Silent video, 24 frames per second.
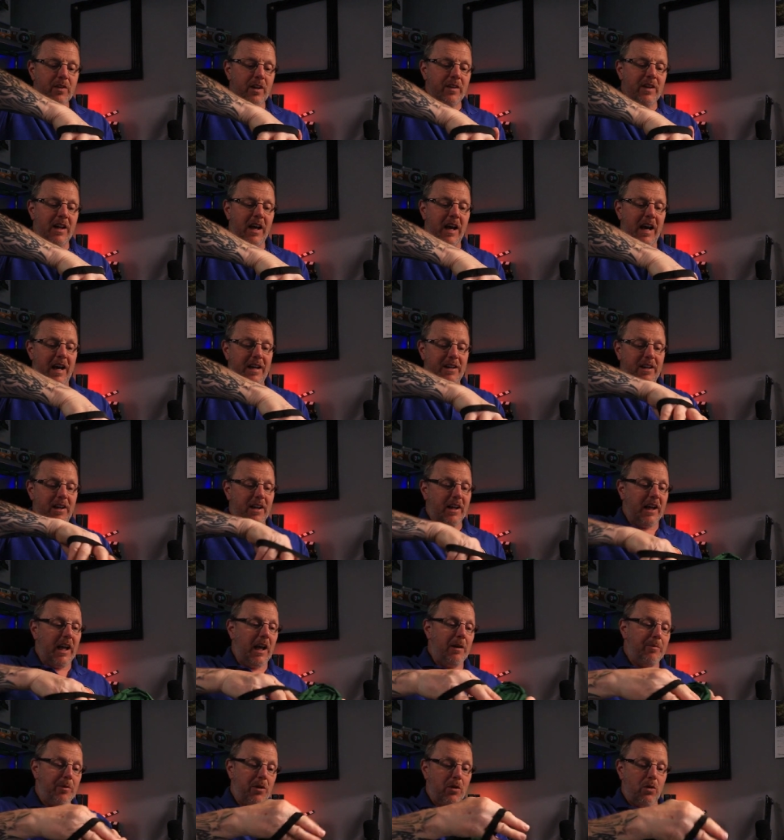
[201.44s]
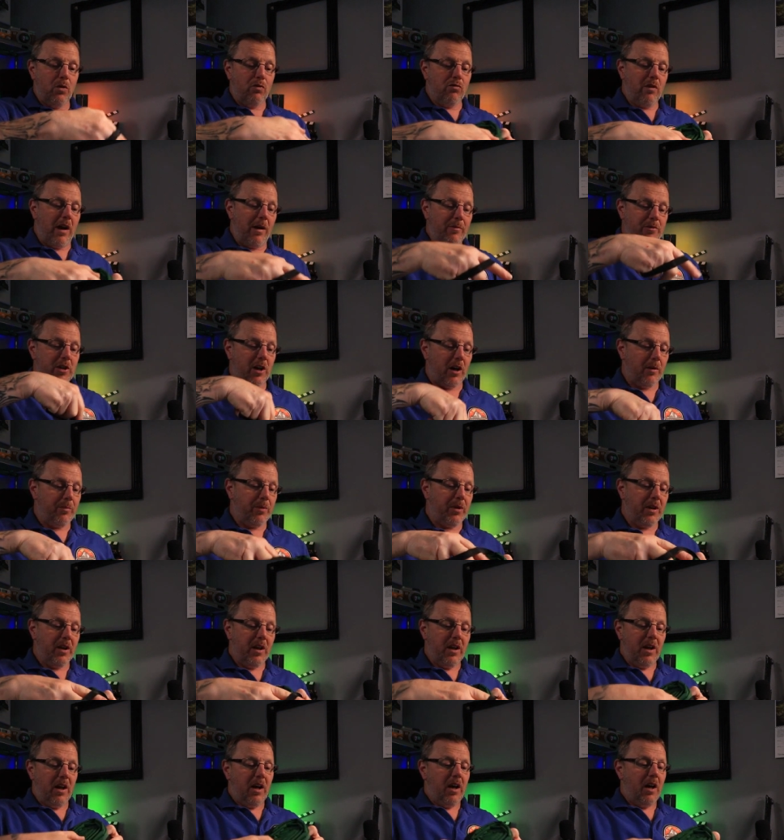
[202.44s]
They're handy to keep it all wrapped up.
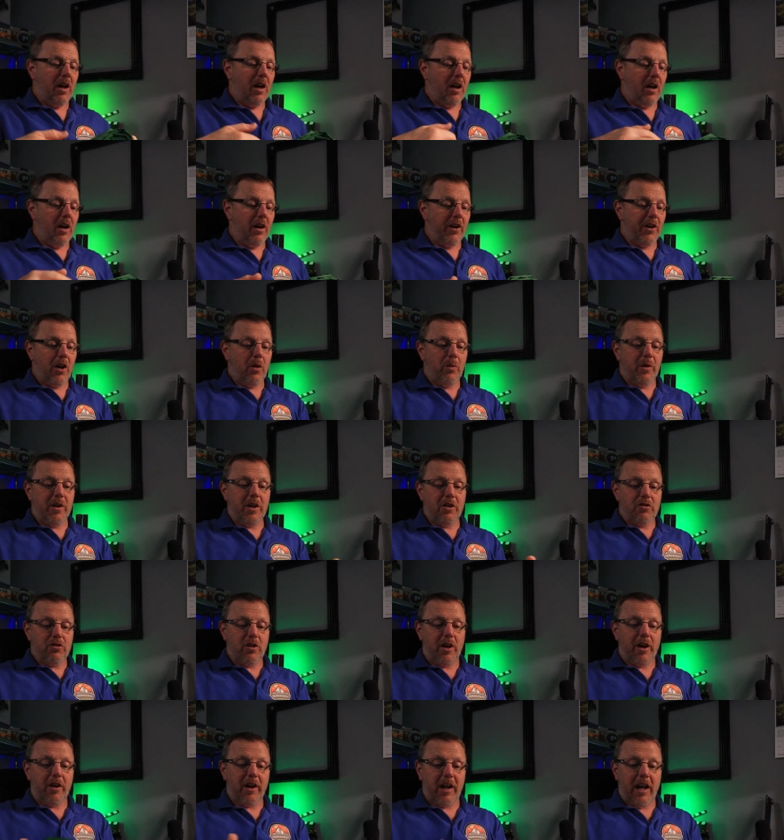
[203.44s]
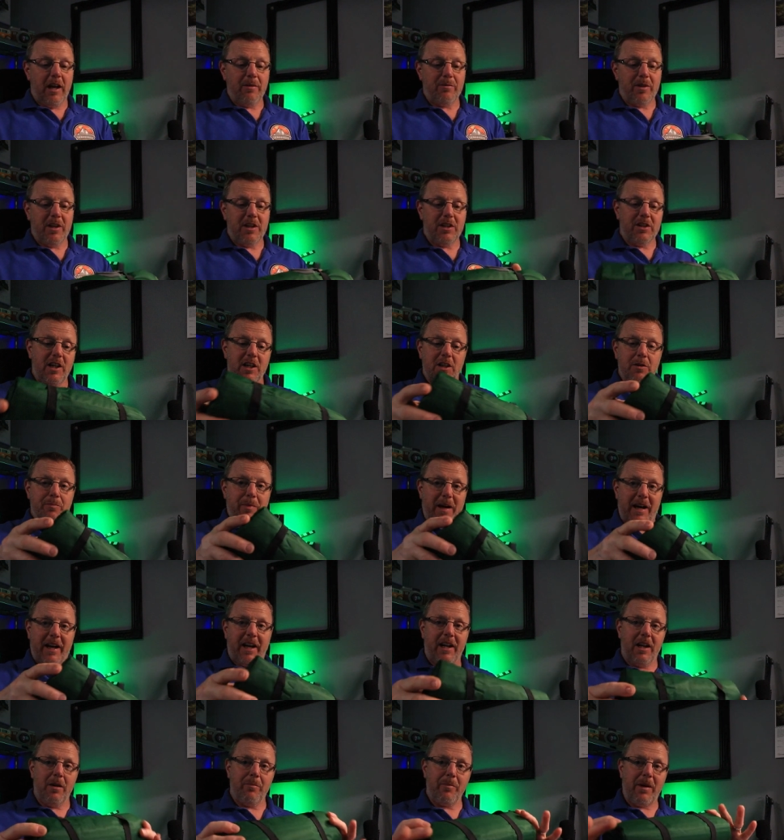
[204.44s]
Uh, I know when you're trying to keep these things
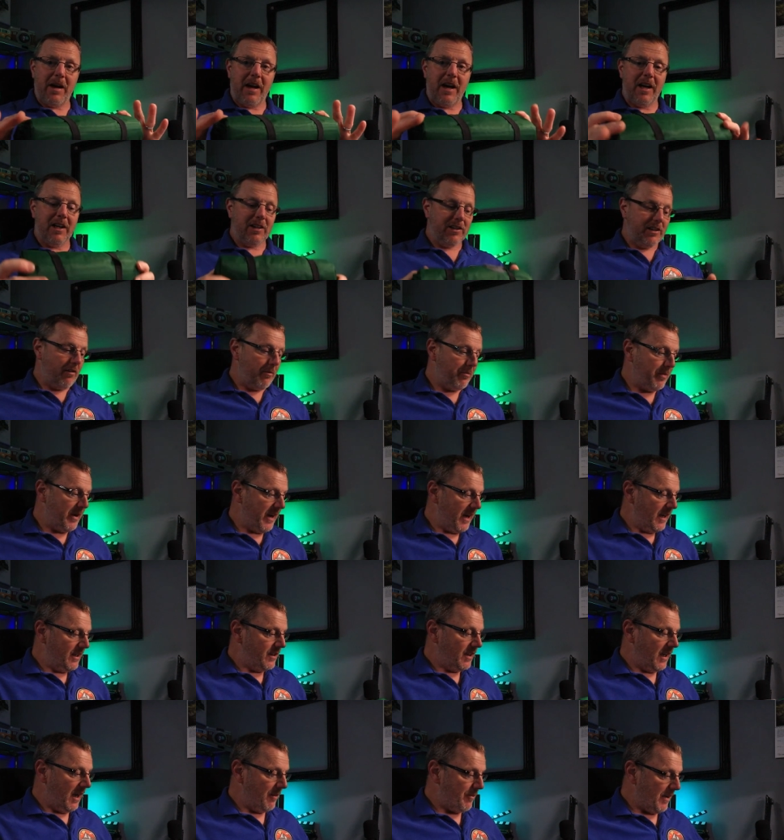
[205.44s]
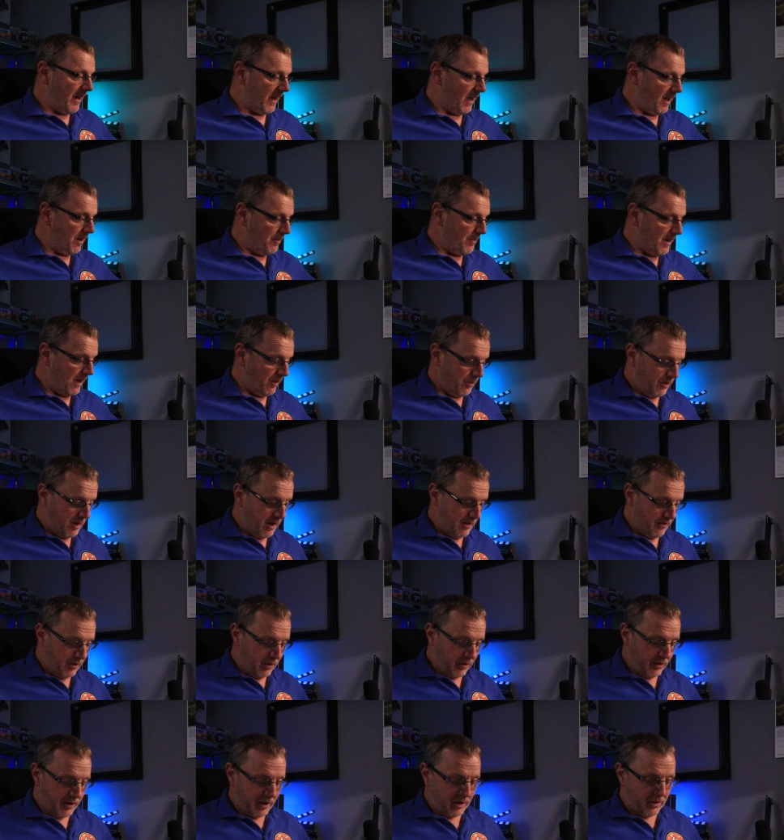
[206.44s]
back in the bags, they're a pain to get back in the bag when you
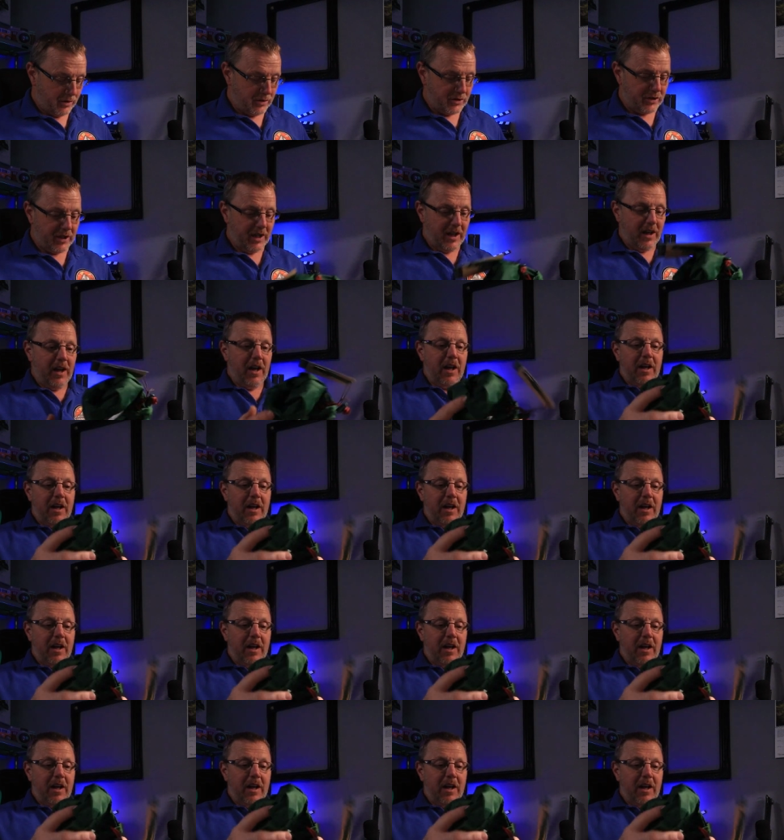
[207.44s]
haven't got those.